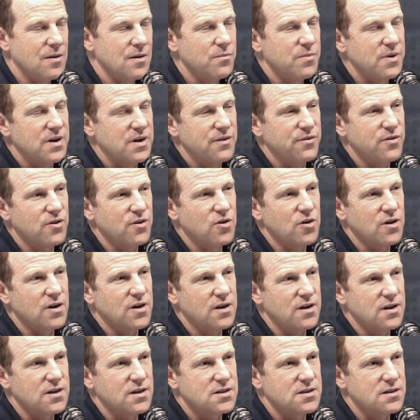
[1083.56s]
But if you look at
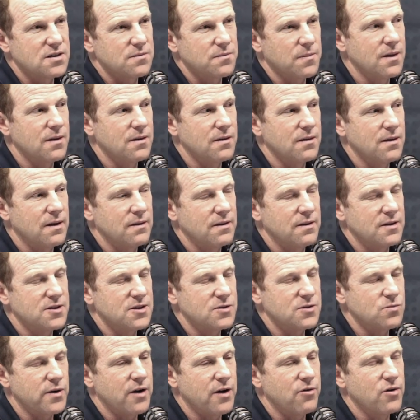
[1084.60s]
it and this is
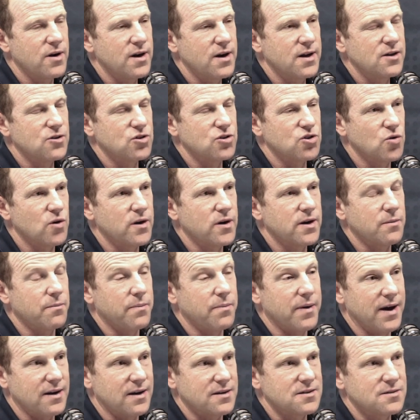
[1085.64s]
what I really enjoyed
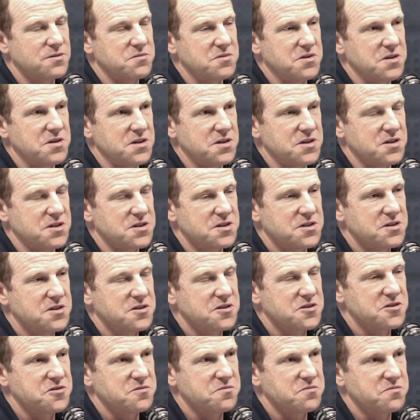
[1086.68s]
about
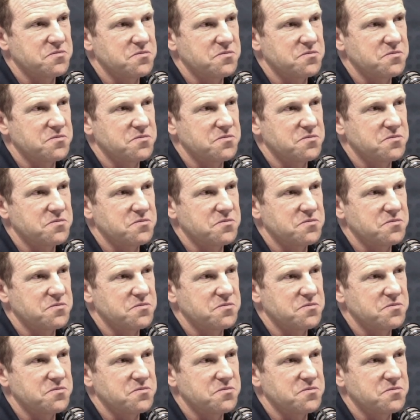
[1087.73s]
these